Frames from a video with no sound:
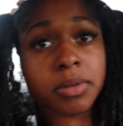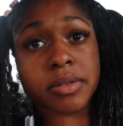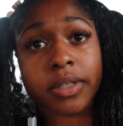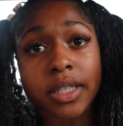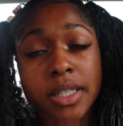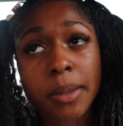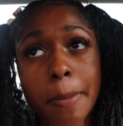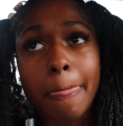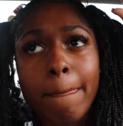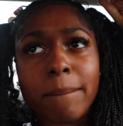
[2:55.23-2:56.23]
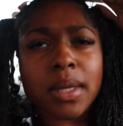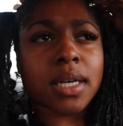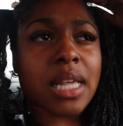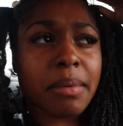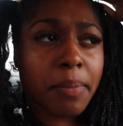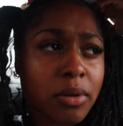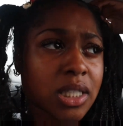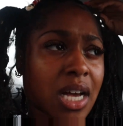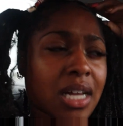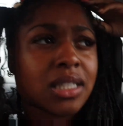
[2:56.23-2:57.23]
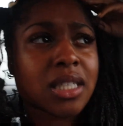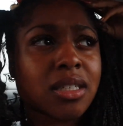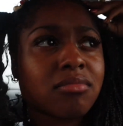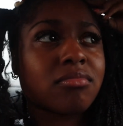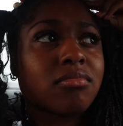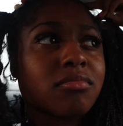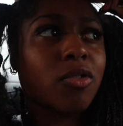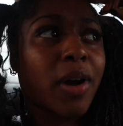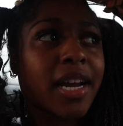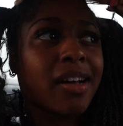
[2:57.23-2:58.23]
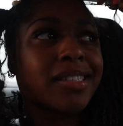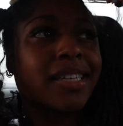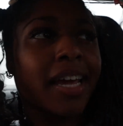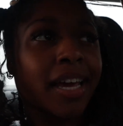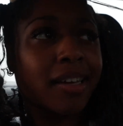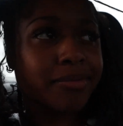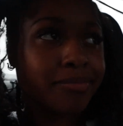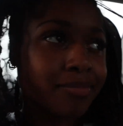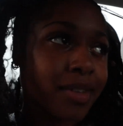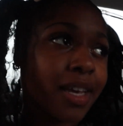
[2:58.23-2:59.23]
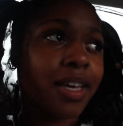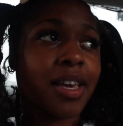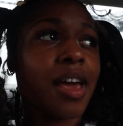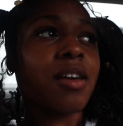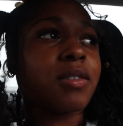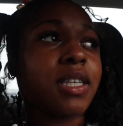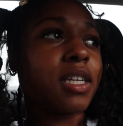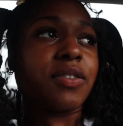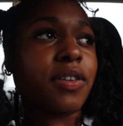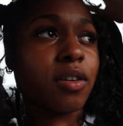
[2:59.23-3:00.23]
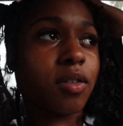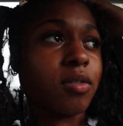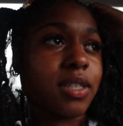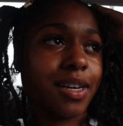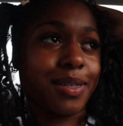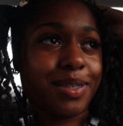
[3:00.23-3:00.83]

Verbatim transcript: period. Cause I've been posting content right now today. Y'all ain't gonna see this video no time